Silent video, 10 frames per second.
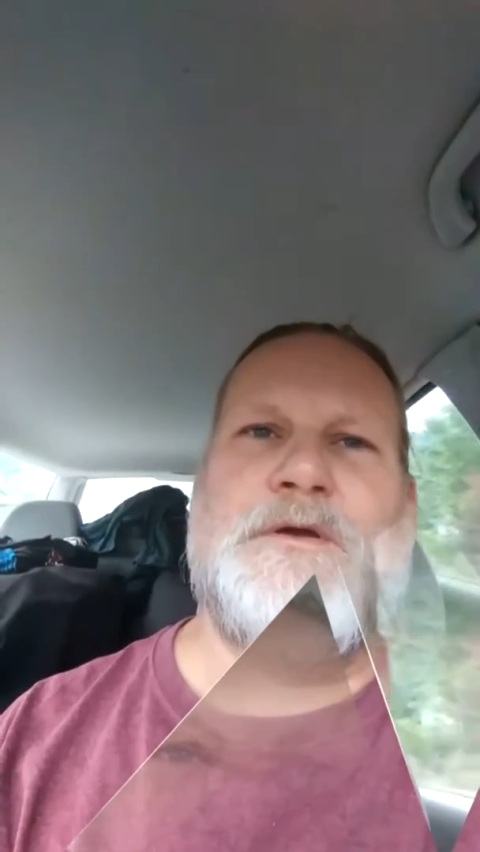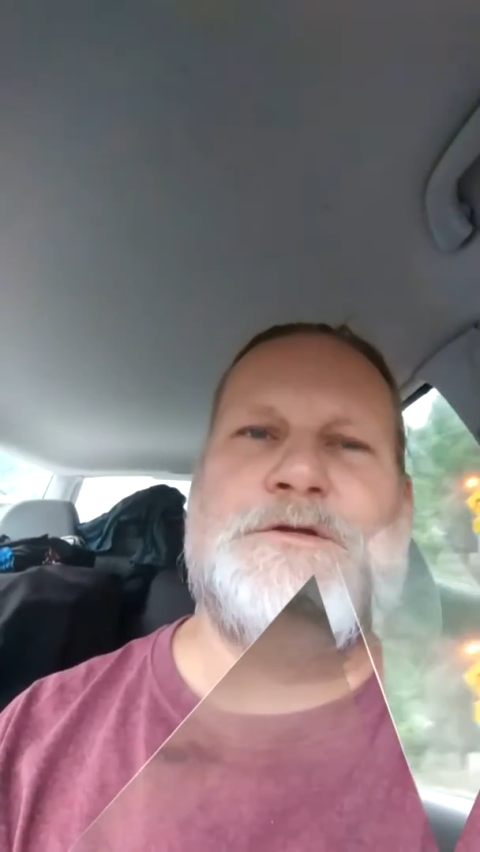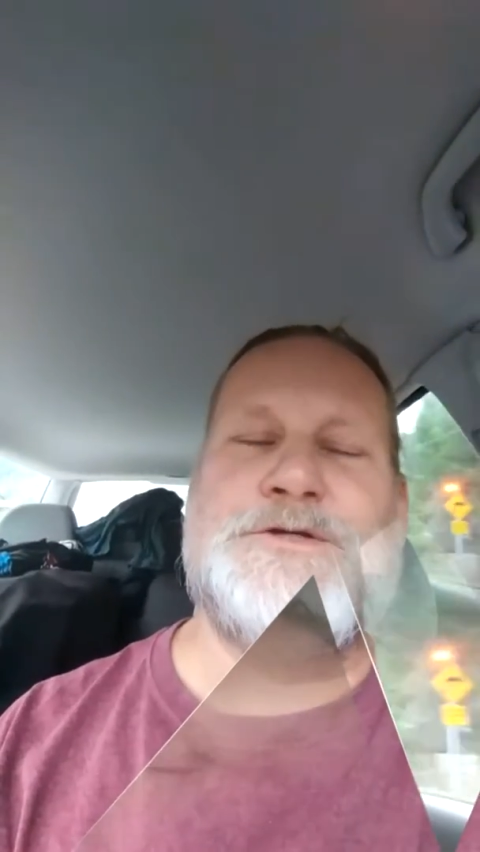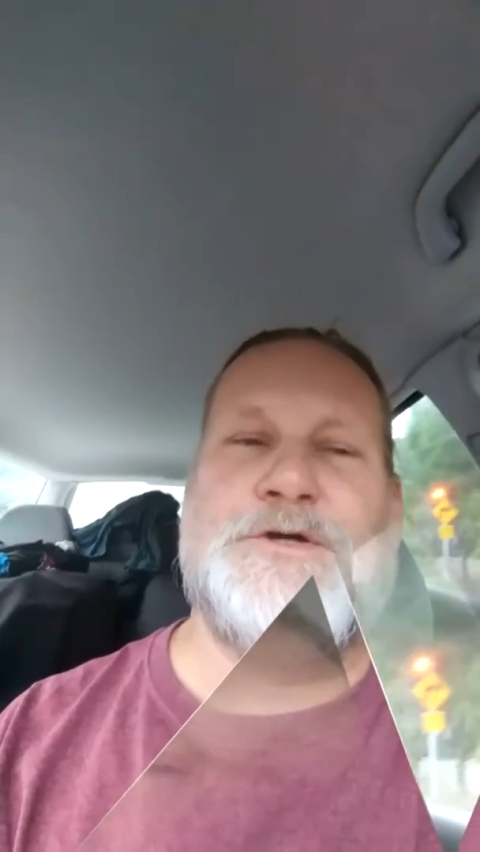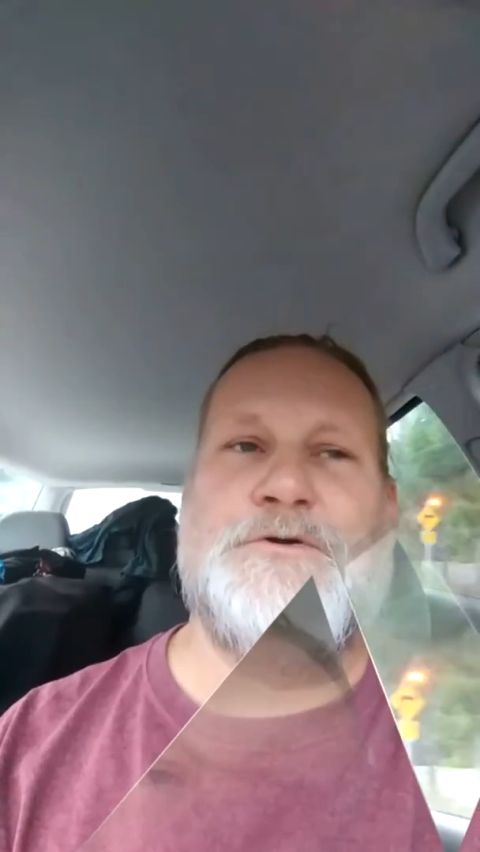
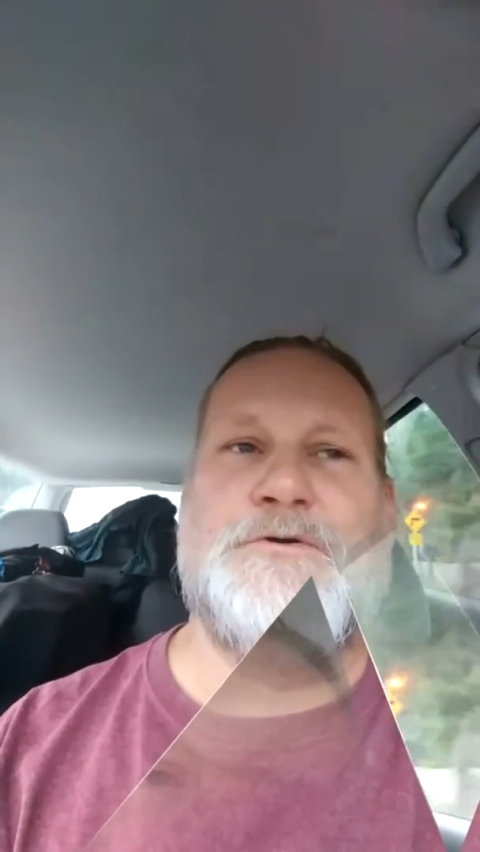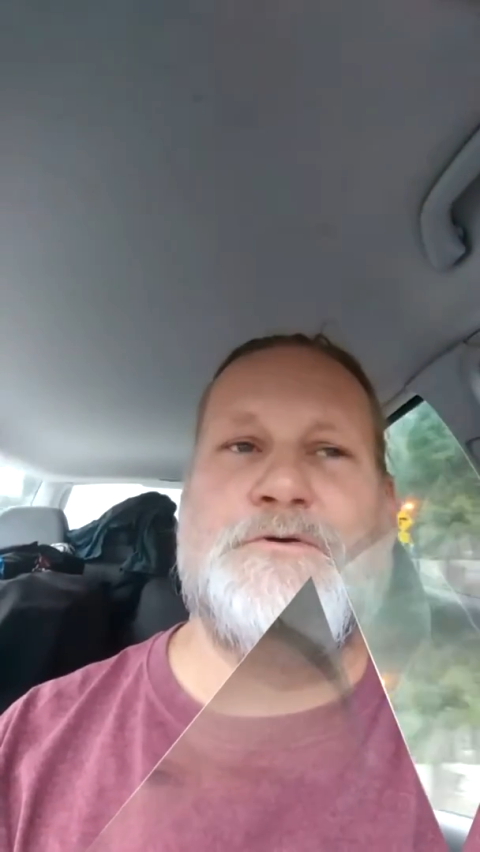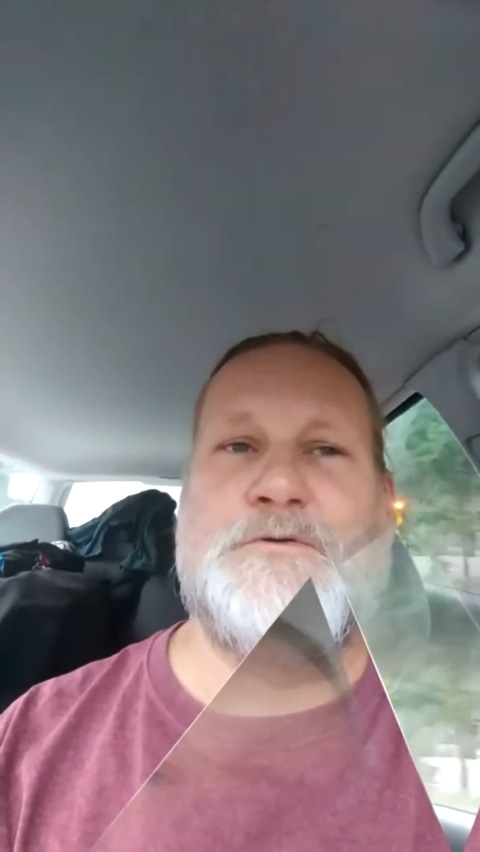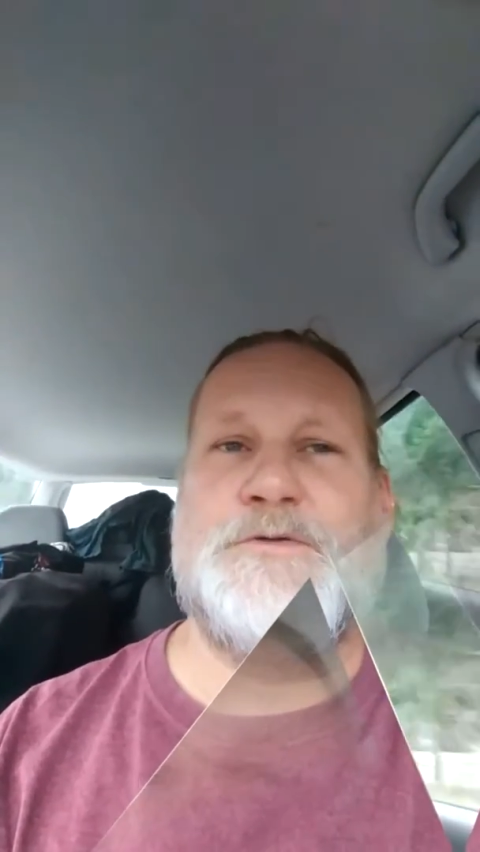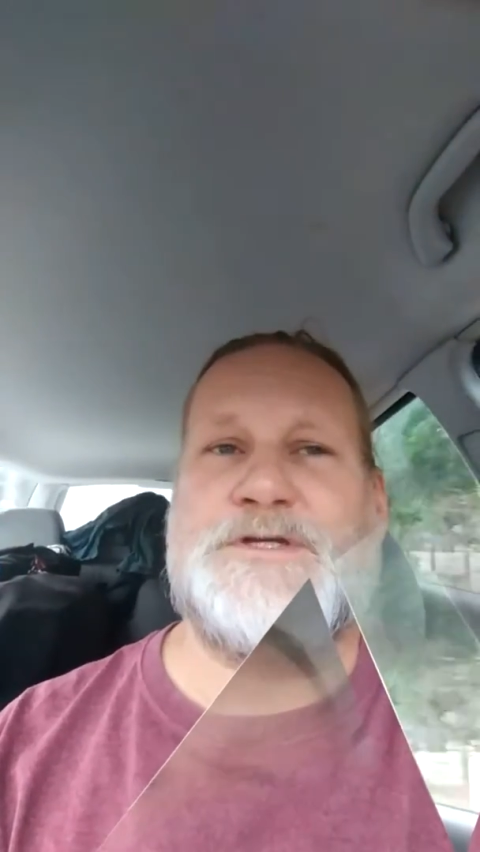
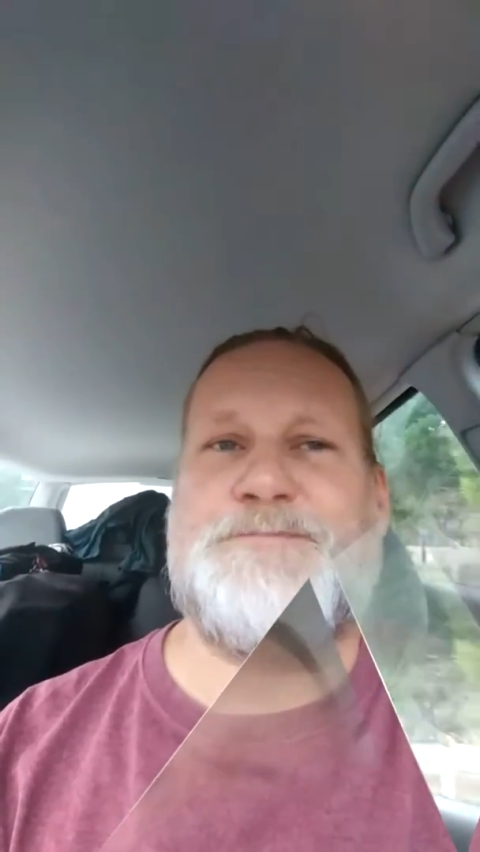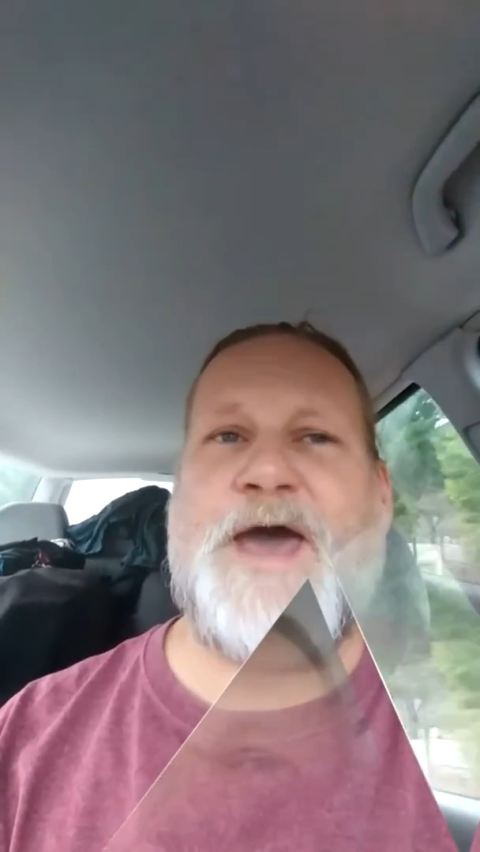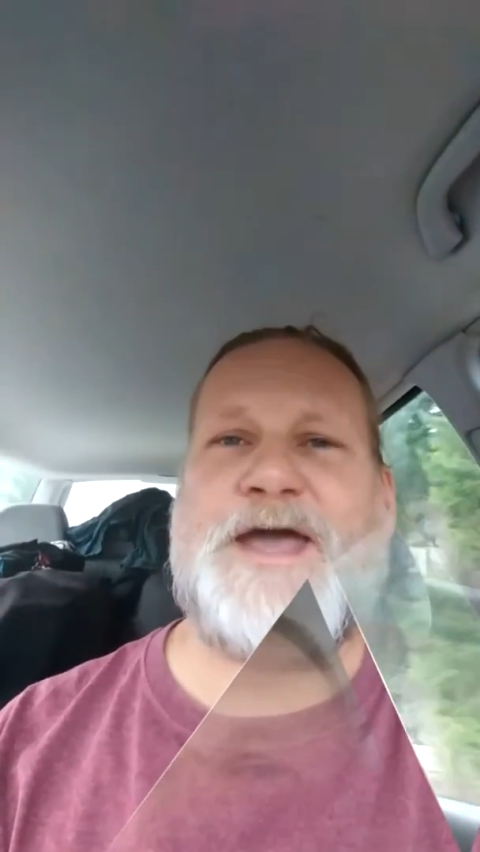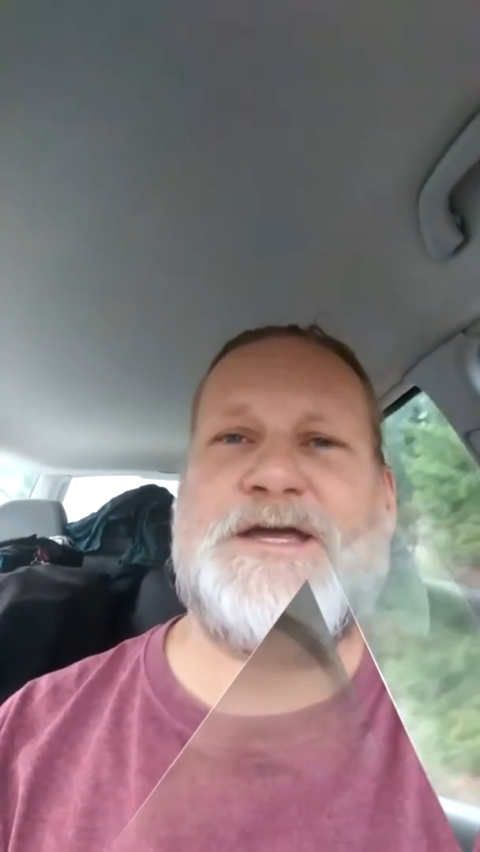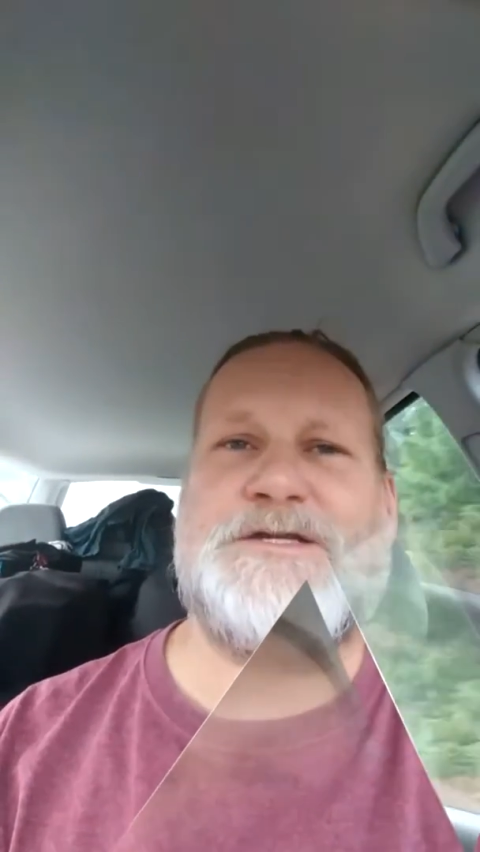do this
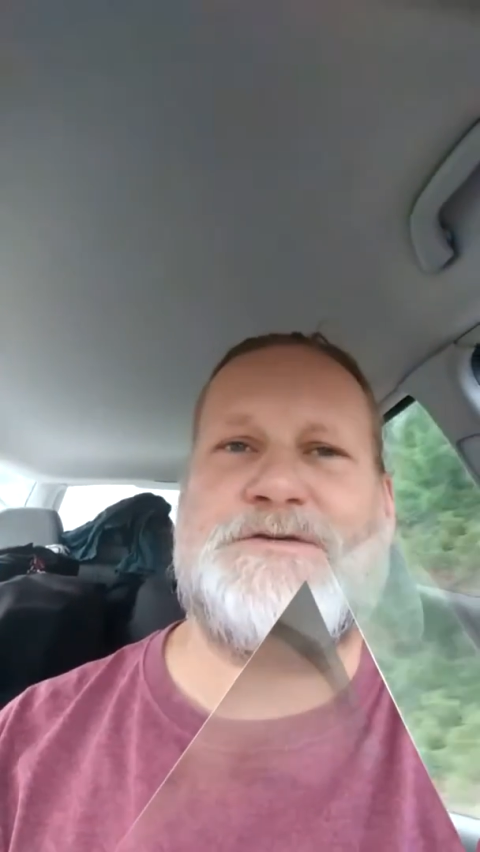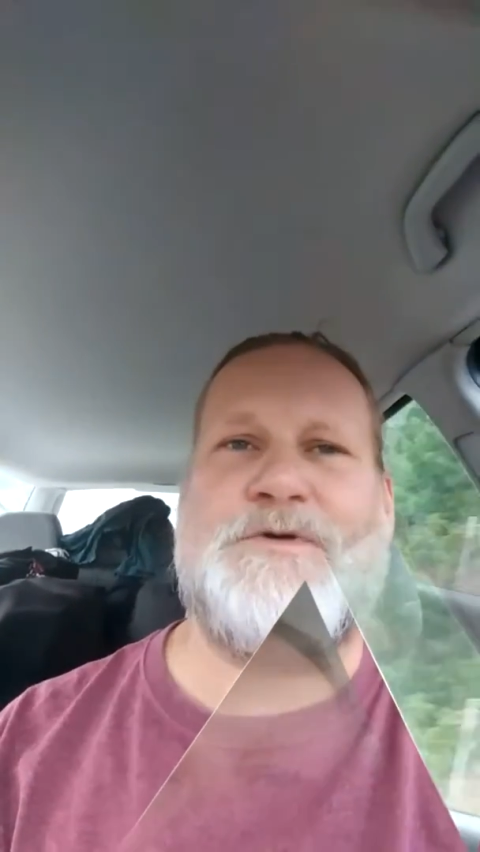package,